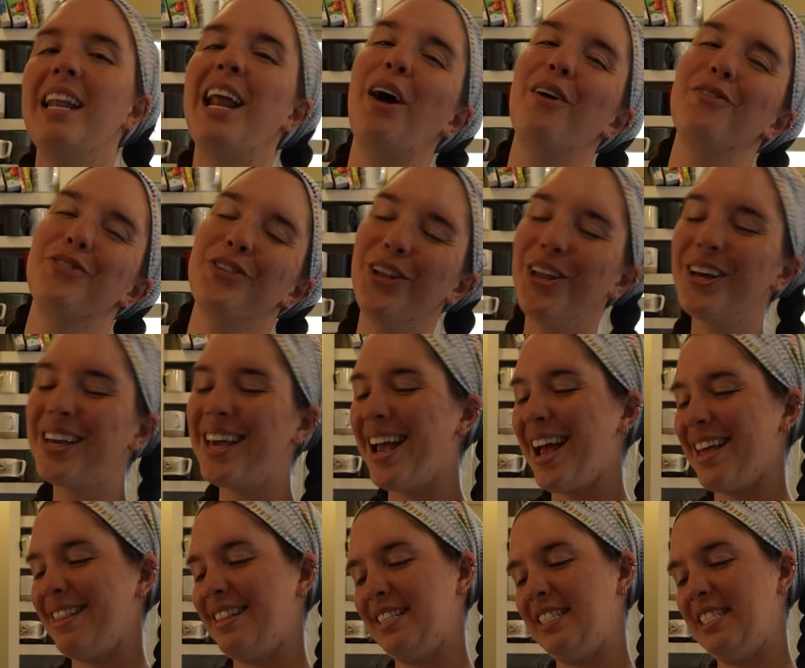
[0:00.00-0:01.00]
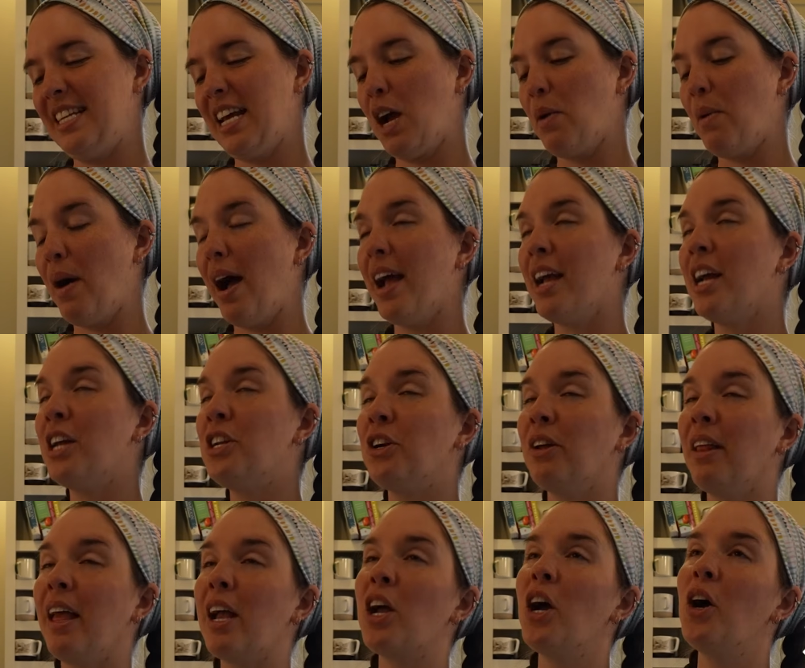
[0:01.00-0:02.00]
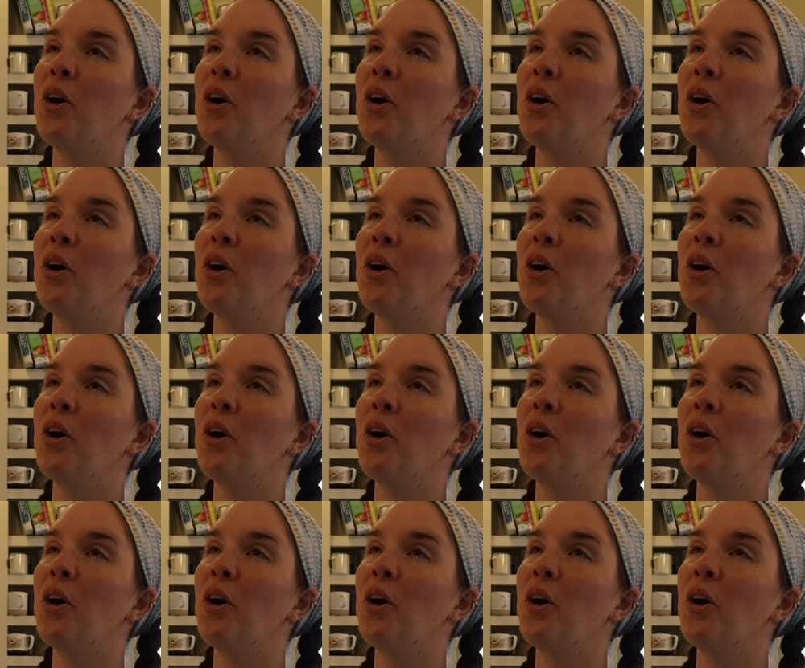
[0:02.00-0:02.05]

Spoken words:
Now, if you're looking at this DIY and you're like,